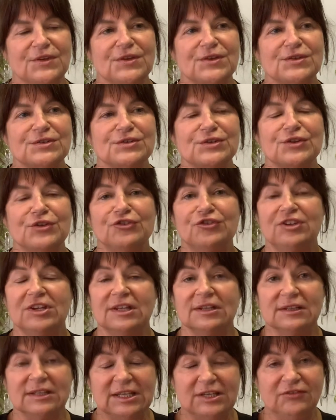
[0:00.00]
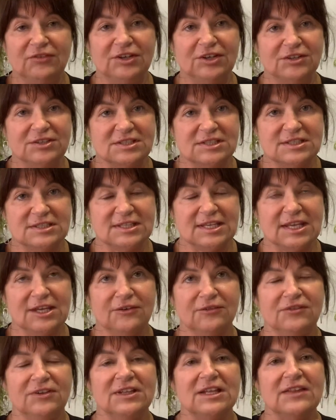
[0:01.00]
so that she can leave here today
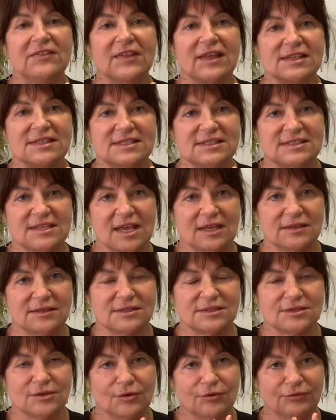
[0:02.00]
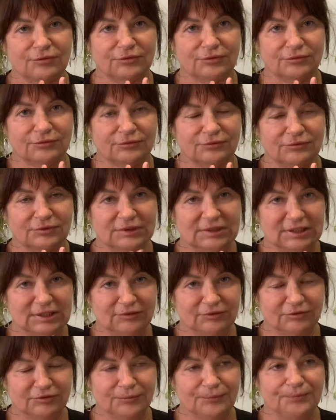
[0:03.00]
feeling that sense of
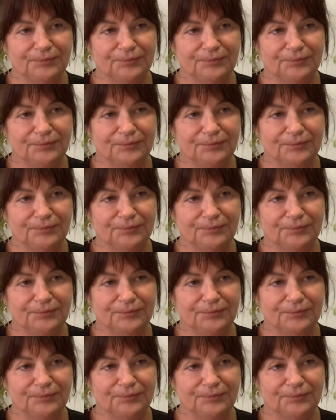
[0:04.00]
relief.